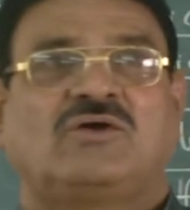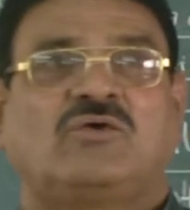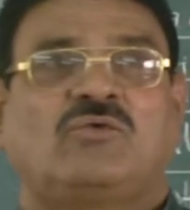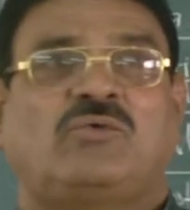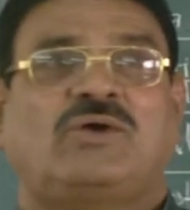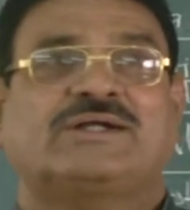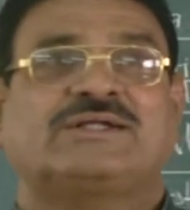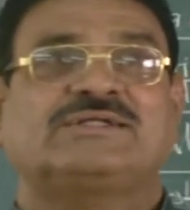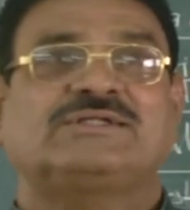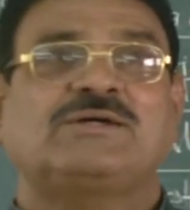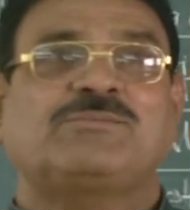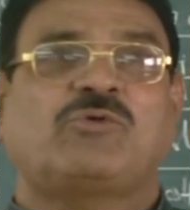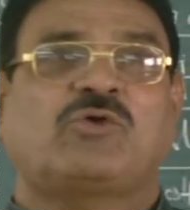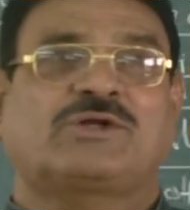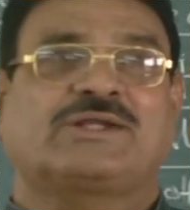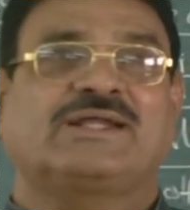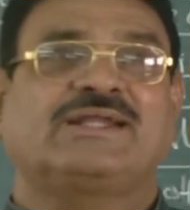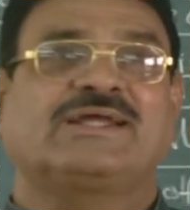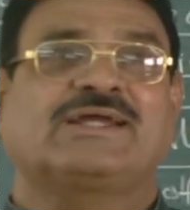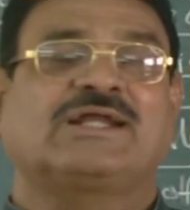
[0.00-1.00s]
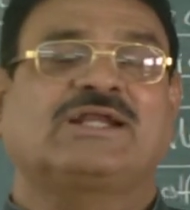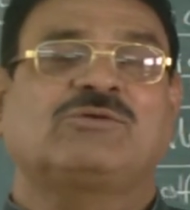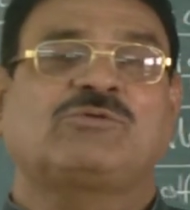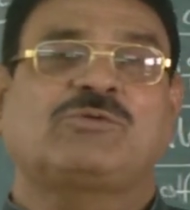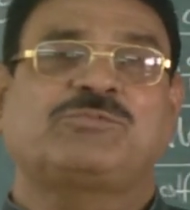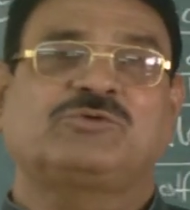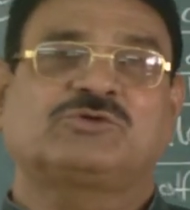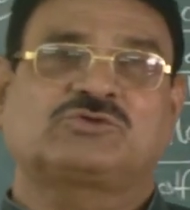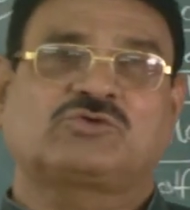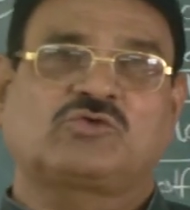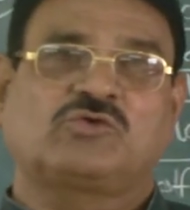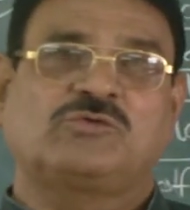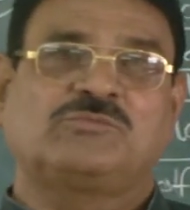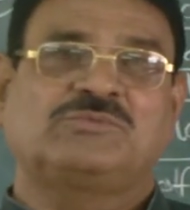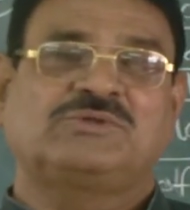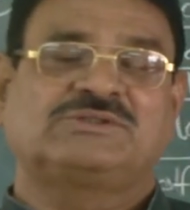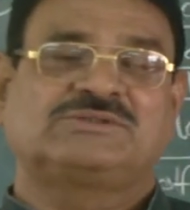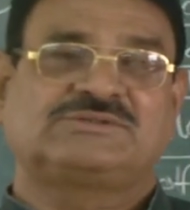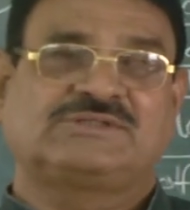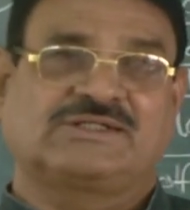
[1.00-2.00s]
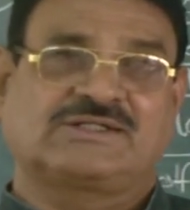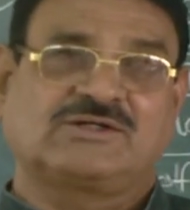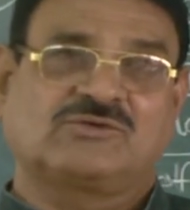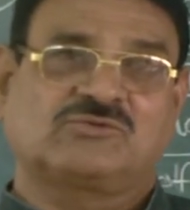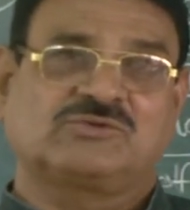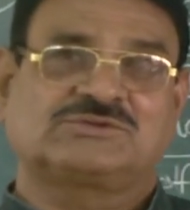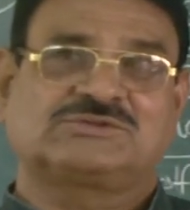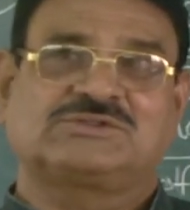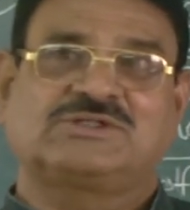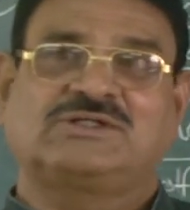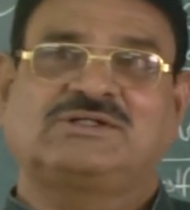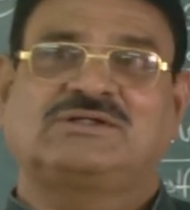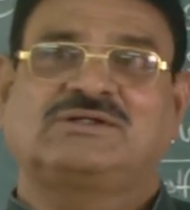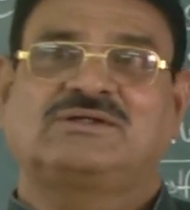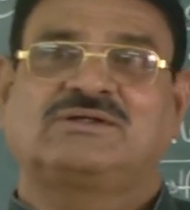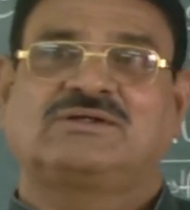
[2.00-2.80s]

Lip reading: What is the botanical name of mushroom? Second question.